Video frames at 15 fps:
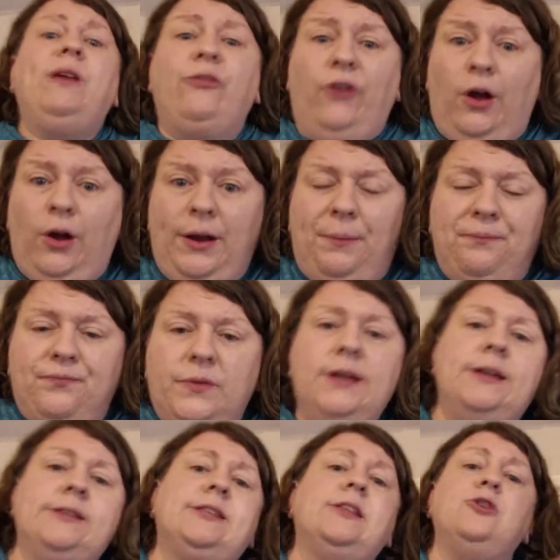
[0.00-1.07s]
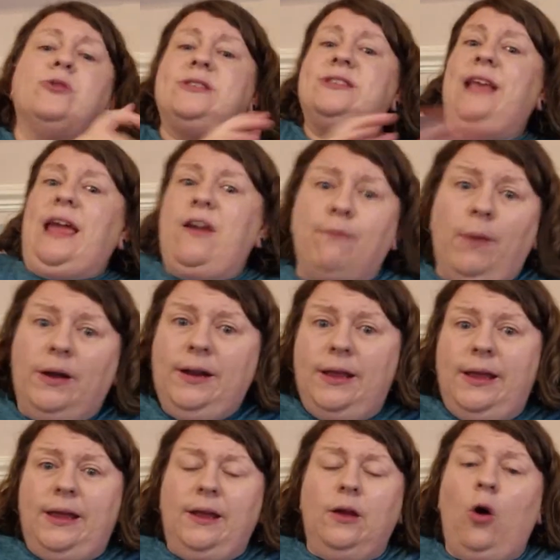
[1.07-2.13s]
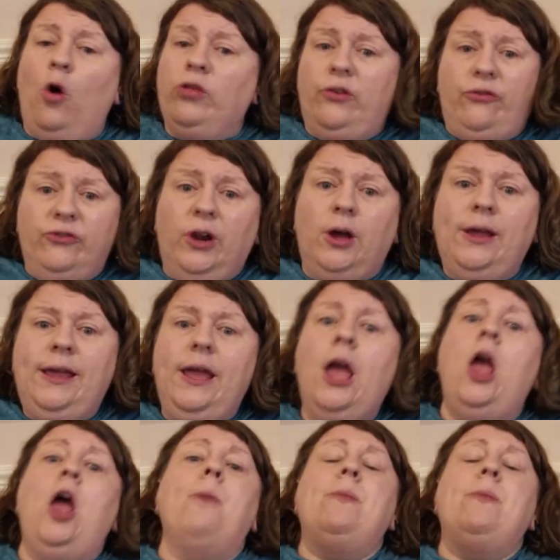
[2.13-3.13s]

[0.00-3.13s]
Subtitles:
flight, so that you'll save money on the flight,